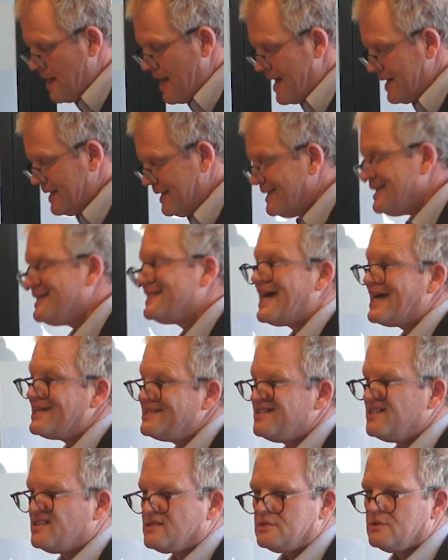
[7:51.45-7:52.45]
and
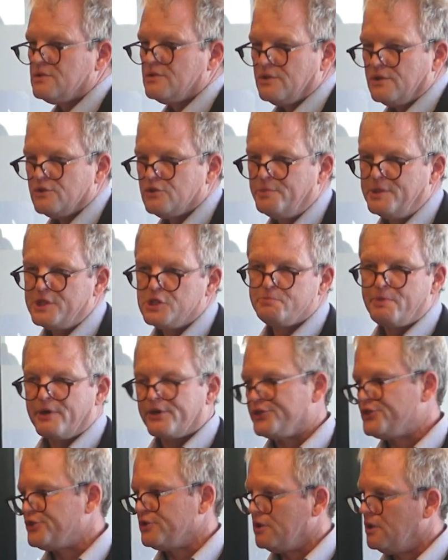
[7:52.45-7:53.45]
intended to be
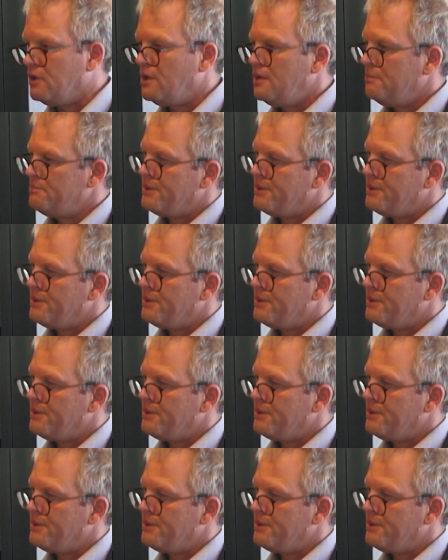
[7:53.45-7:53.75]
spiritual